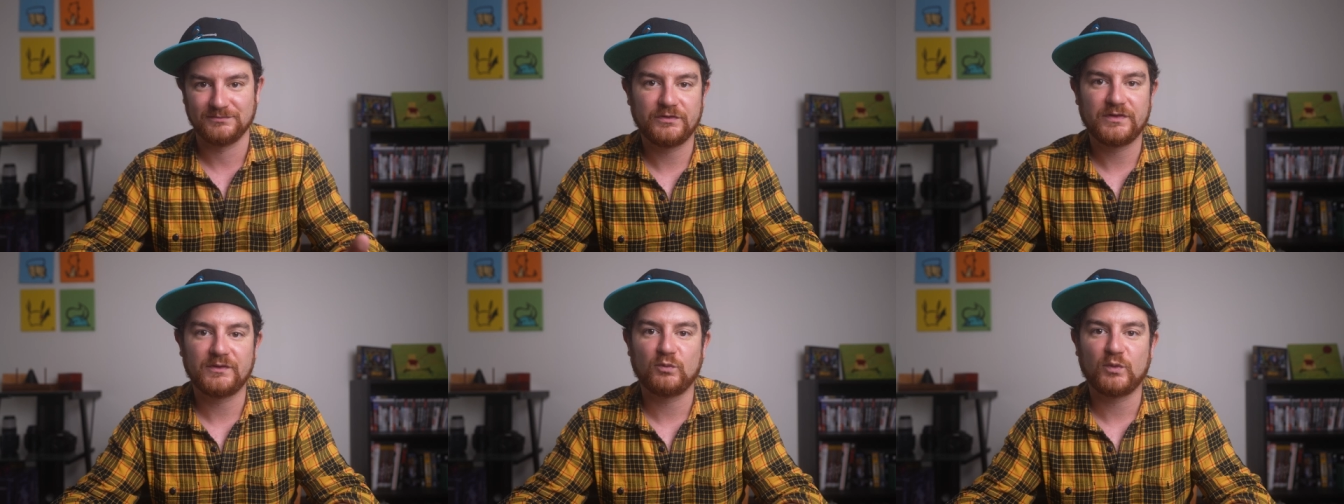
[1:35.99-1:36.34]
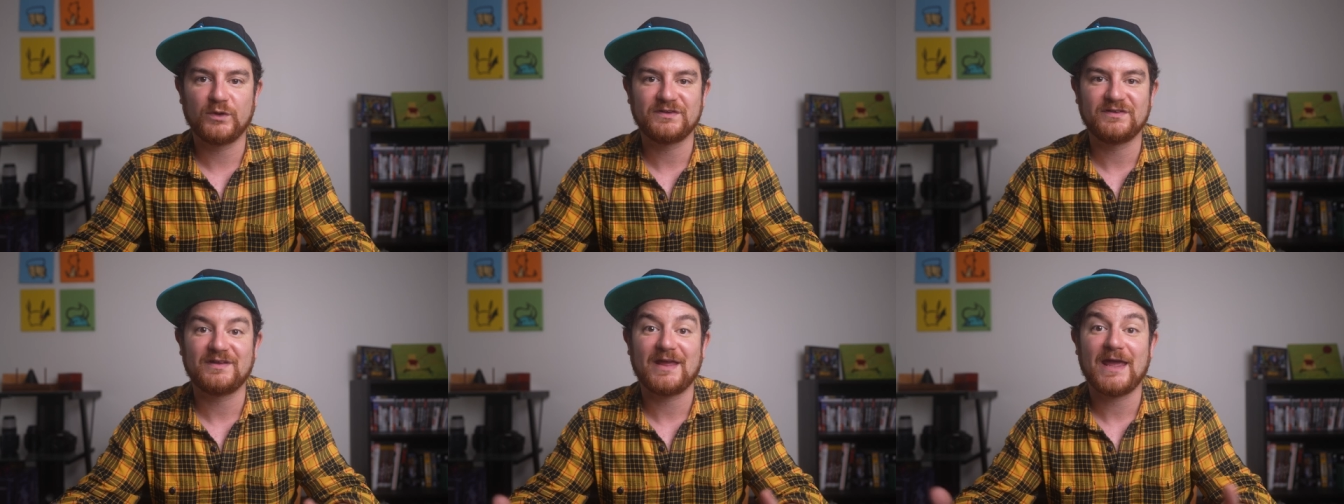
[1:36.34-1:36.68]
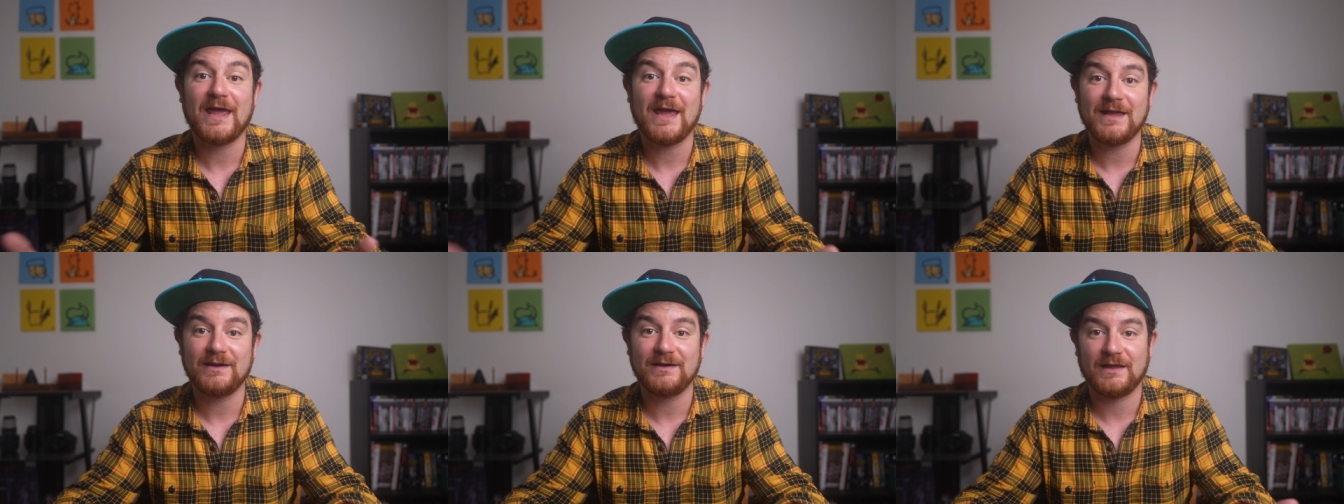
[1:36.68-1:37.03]
So then what does a
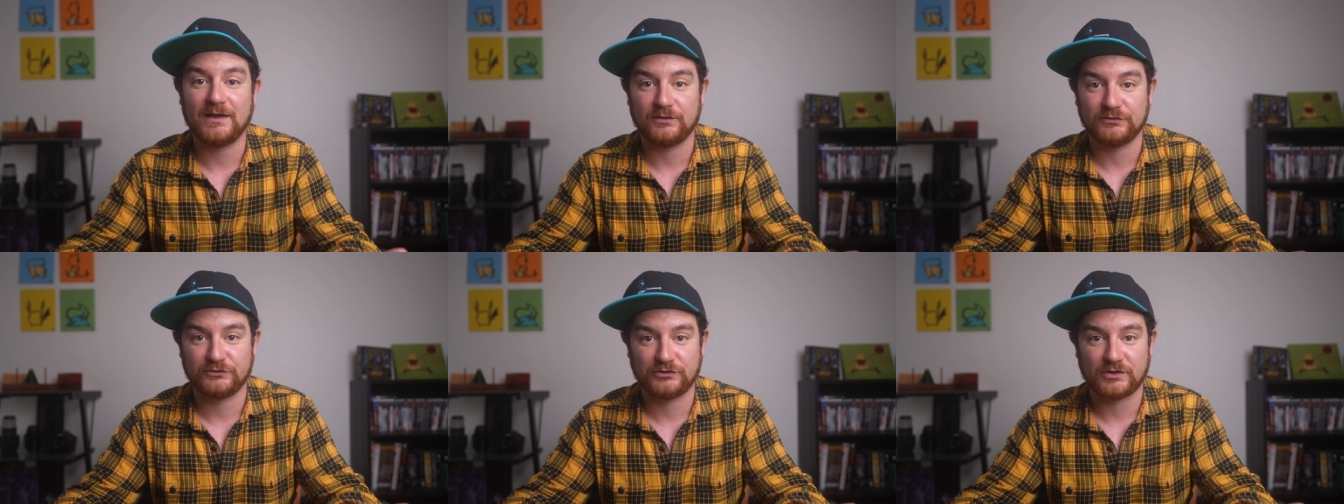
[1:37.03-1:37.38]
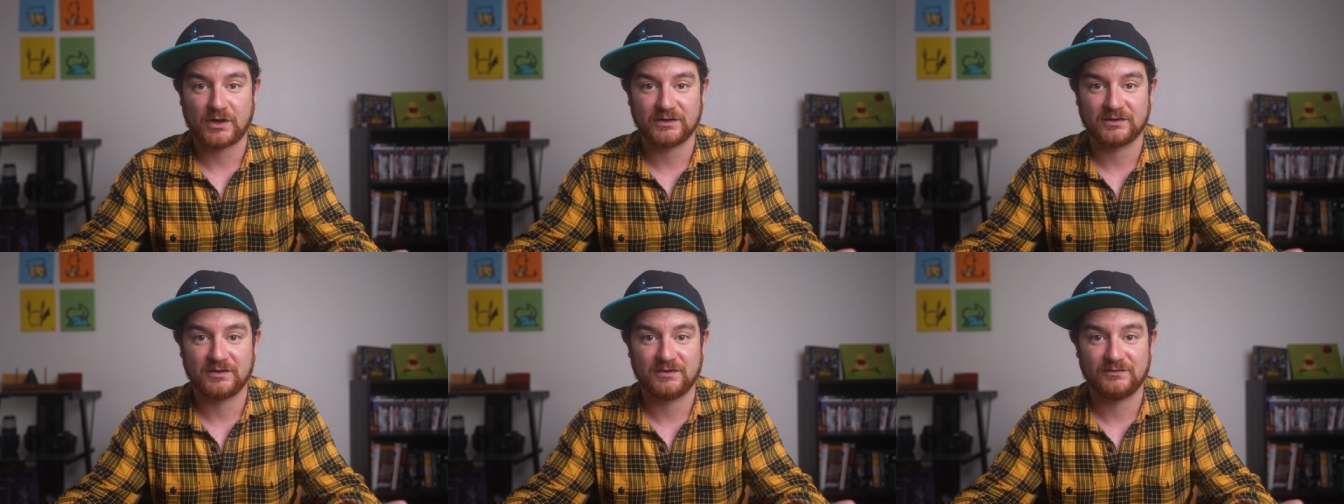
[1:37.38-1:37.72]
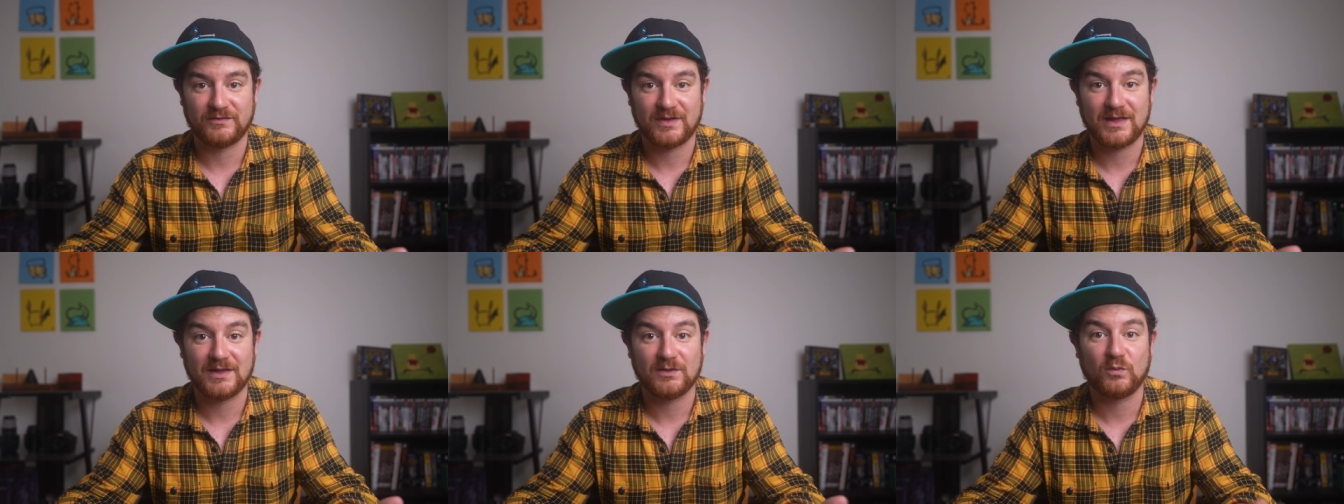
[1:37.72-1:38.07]
handheld shot
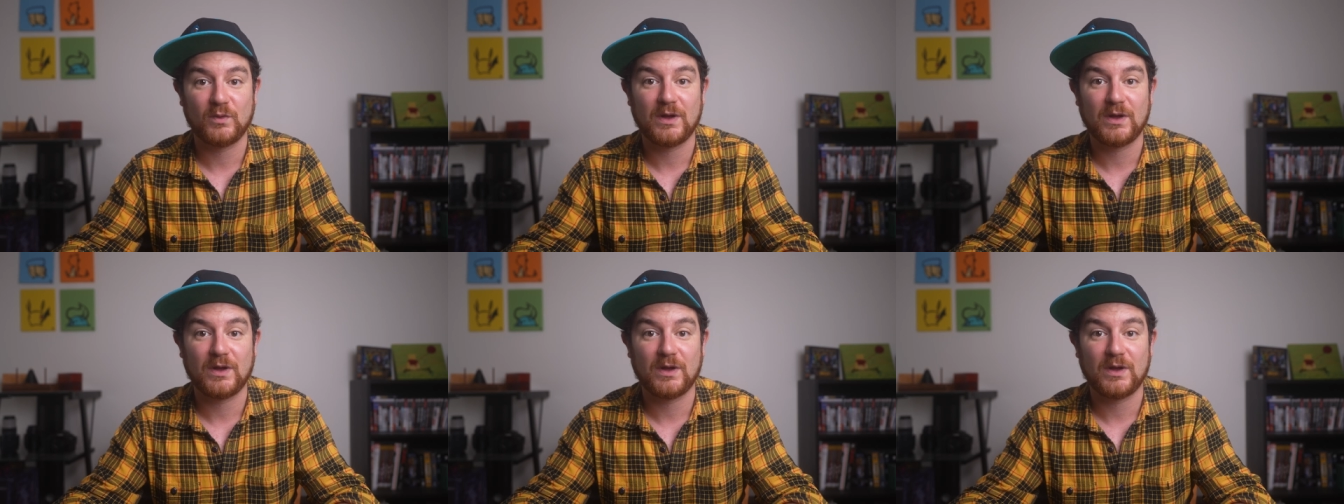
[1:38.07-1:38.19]
convey?